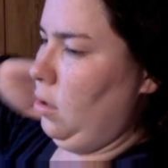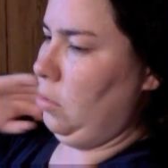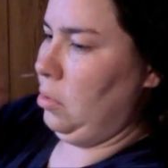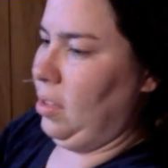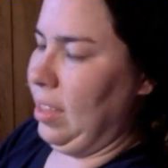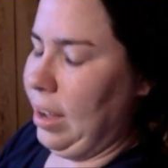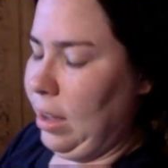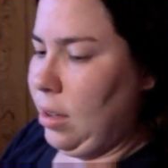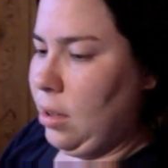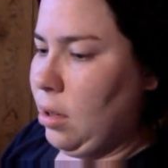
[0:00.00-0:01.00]
was
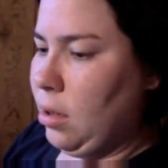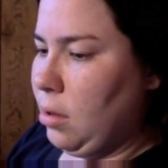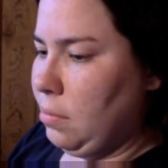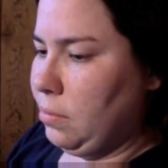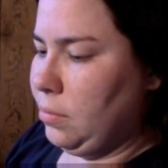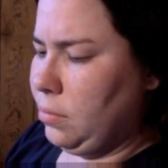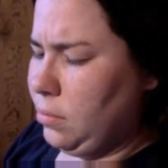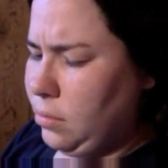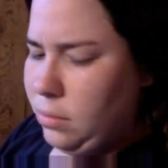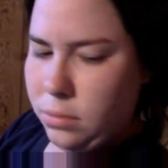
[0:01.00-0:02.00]
like
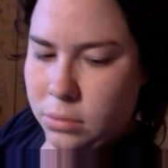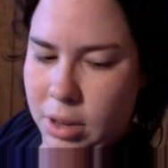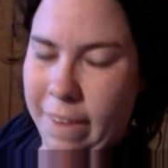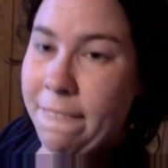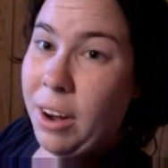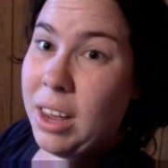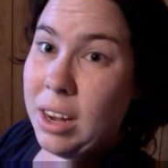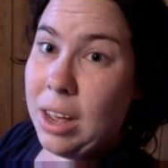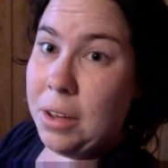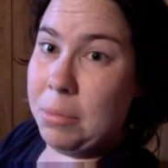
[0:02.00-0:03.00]

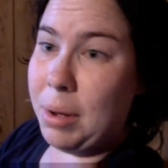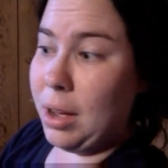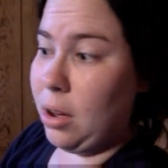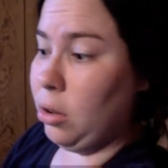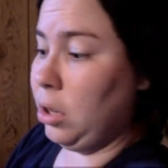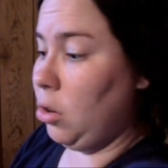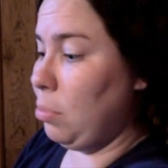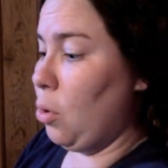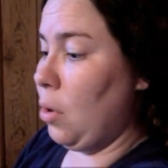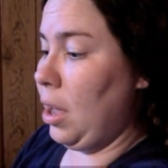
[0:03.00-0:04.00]
freaking out about a little
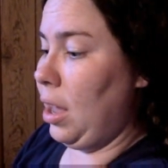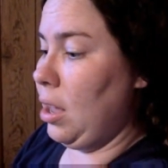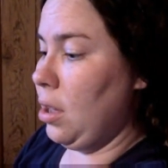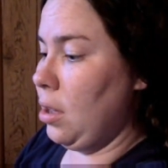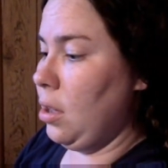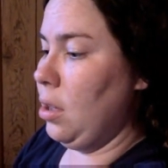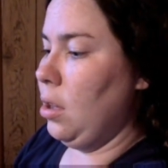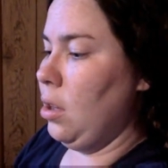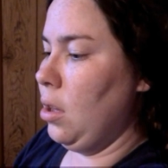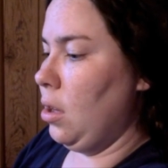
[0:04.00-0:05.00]
boy
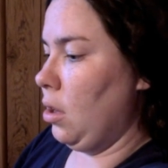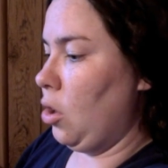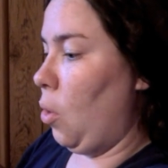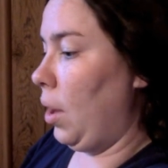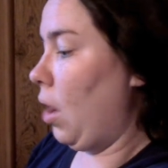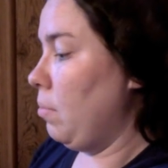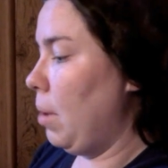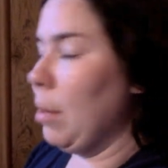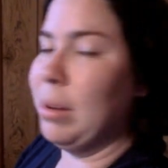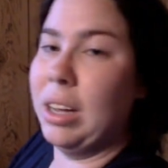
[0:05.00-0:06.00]
going out in
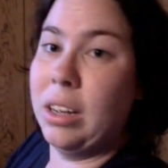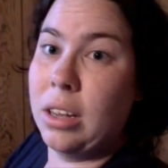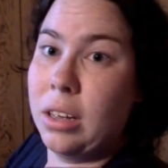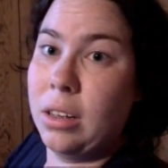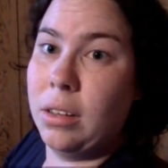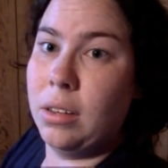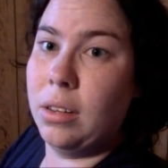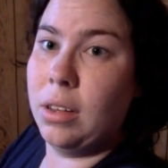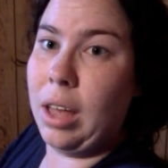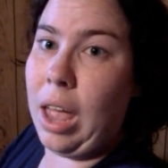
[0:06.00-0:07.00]
public
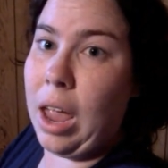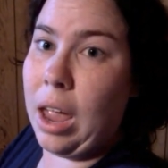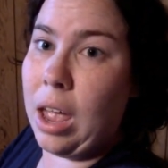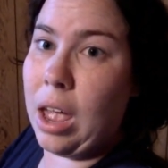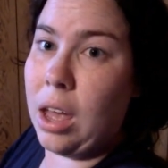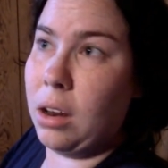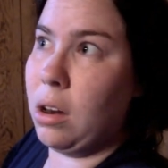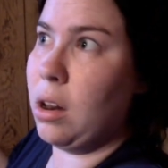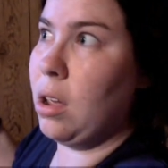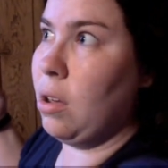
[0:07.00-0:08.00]

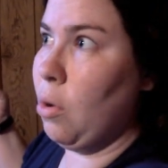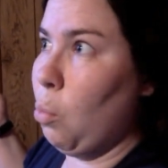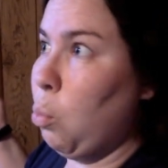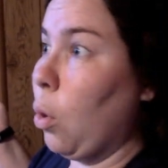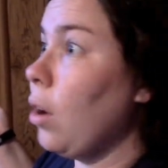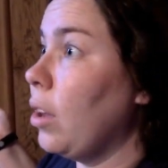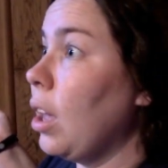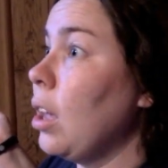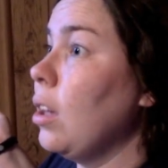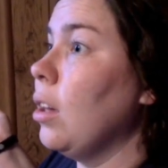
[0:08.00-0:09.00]
and
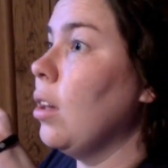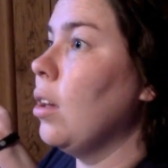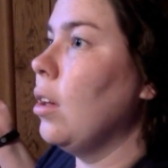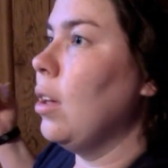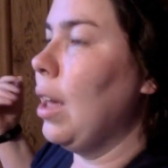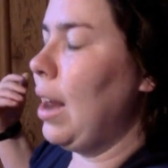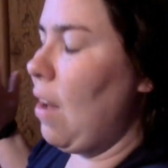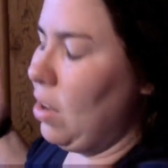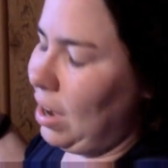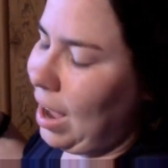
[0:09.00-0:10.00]
working and
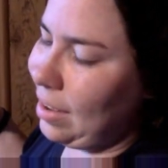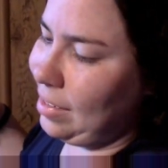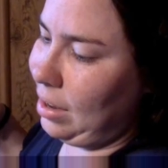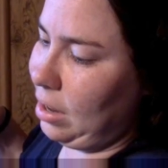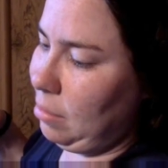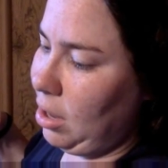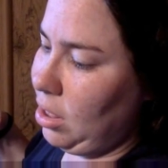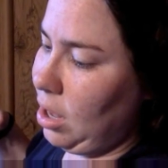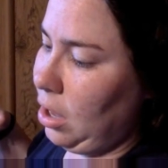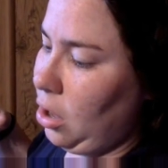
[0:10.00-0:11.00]
having an accident, being
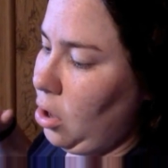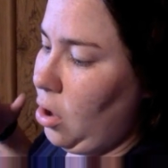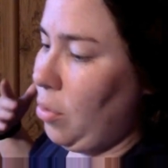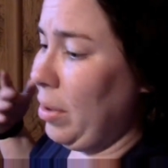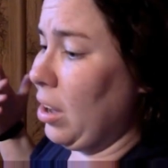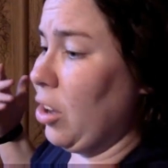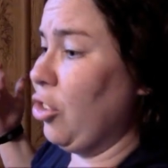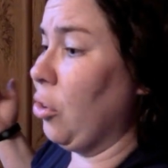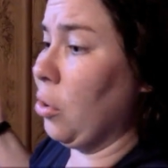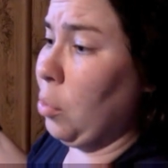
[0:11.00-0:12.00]
like, oh my
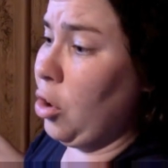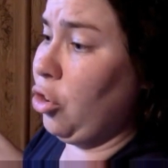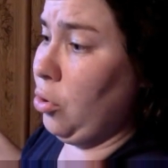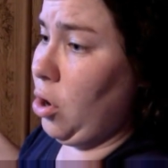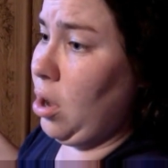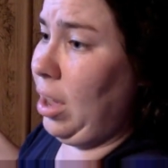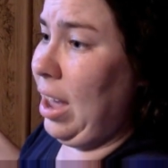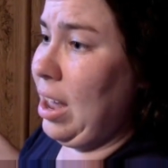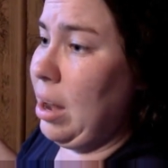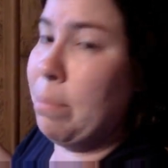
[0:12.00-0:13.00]
gosh, you're going to rush your dog
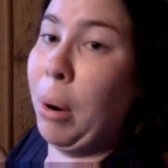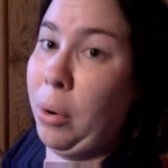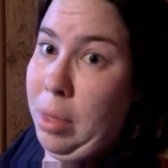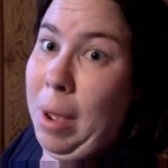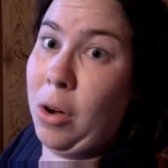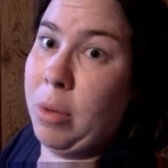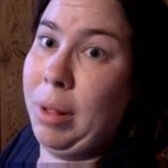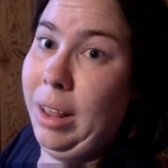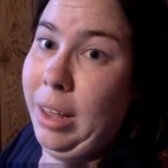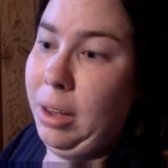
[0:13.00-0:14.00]
in and burn them out
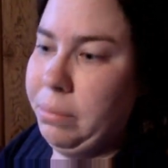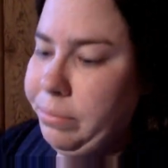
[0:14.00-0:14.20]
completely.